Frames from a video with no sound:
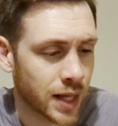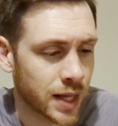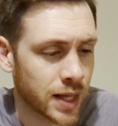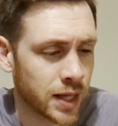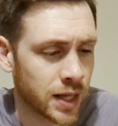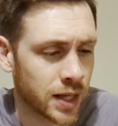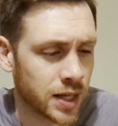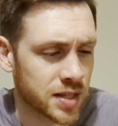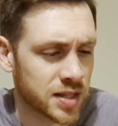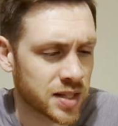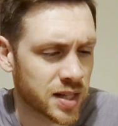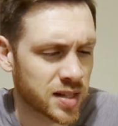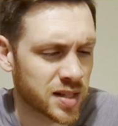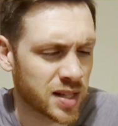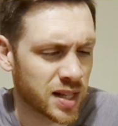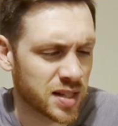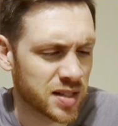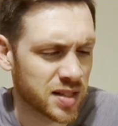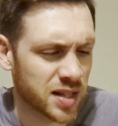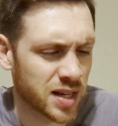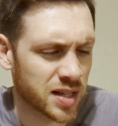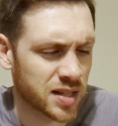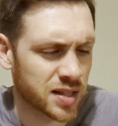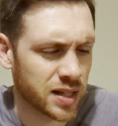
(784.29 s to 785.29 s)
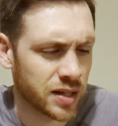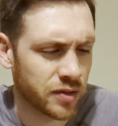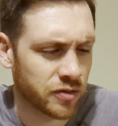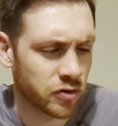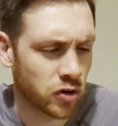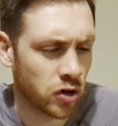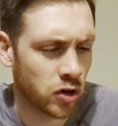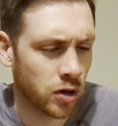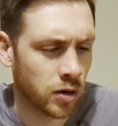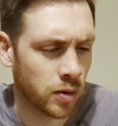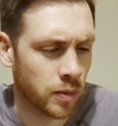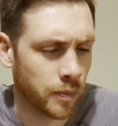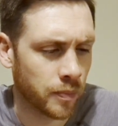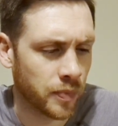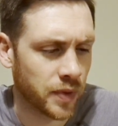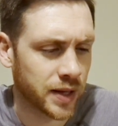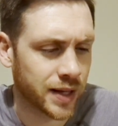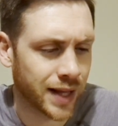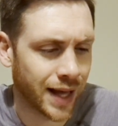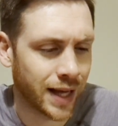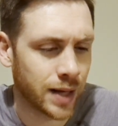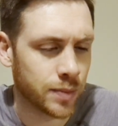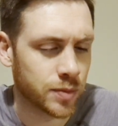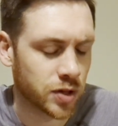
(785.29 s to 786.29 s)
16.60 from the
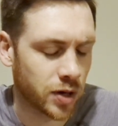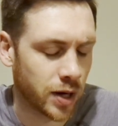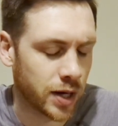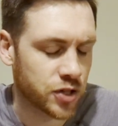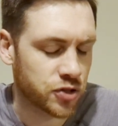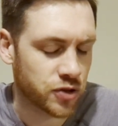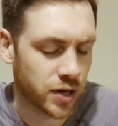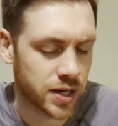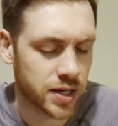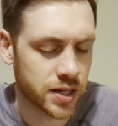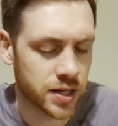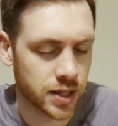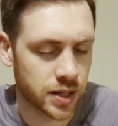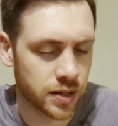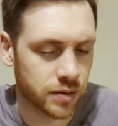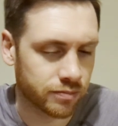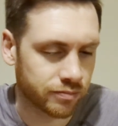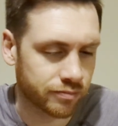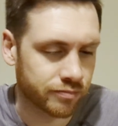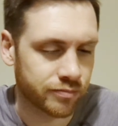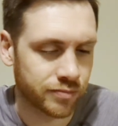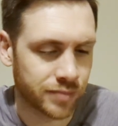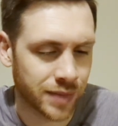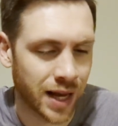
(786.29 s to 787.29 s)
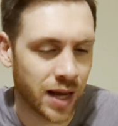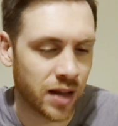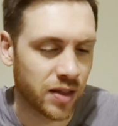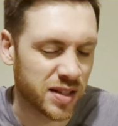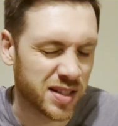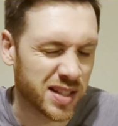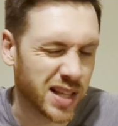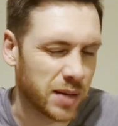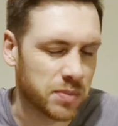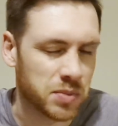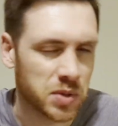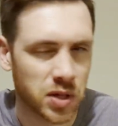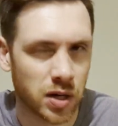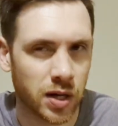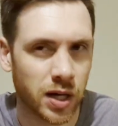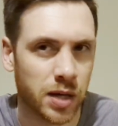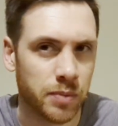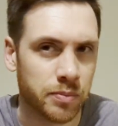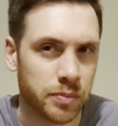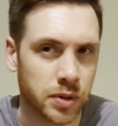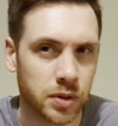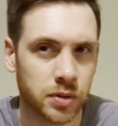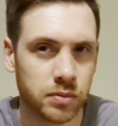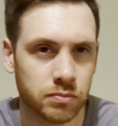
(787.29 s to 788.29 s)
games that I traded in at the same
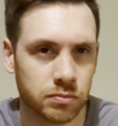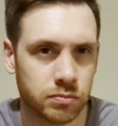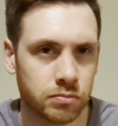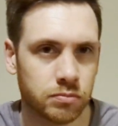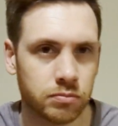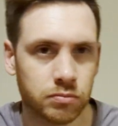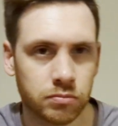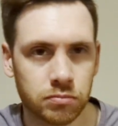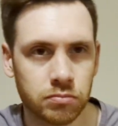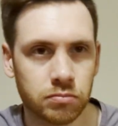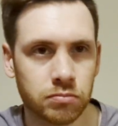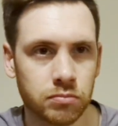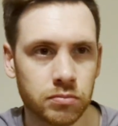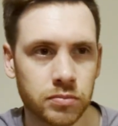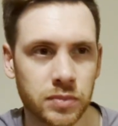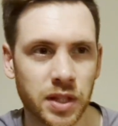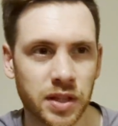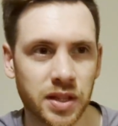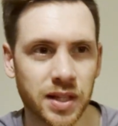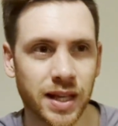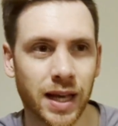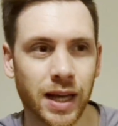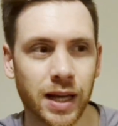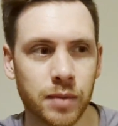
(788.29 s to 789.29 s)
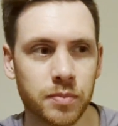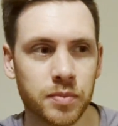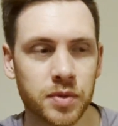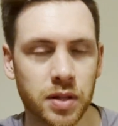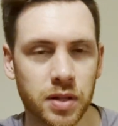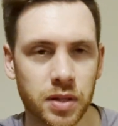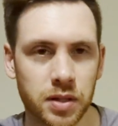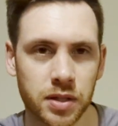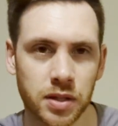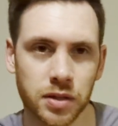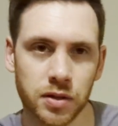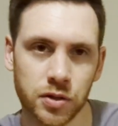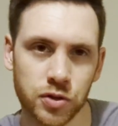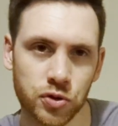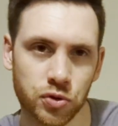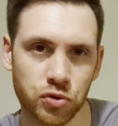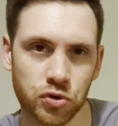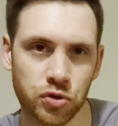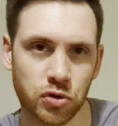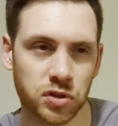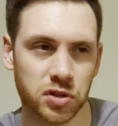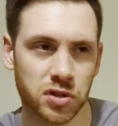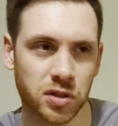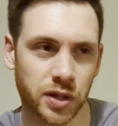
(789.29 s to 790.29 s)
time, but did the games and then did the
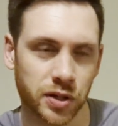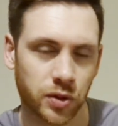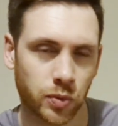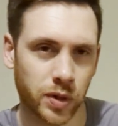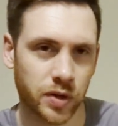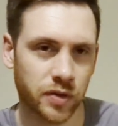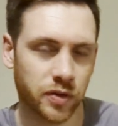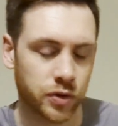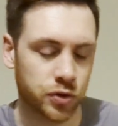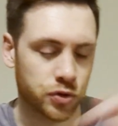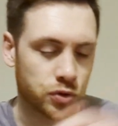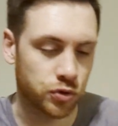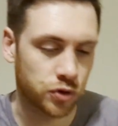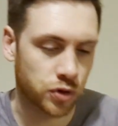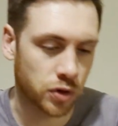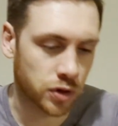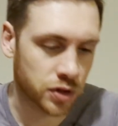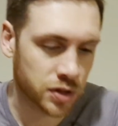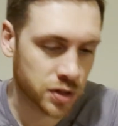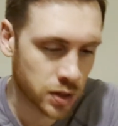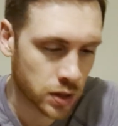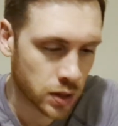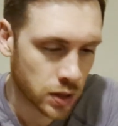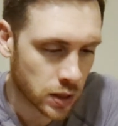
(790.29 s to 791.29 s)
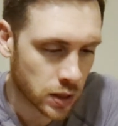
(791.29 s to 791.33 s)
DualShocks because I had to wait for the DualShocks.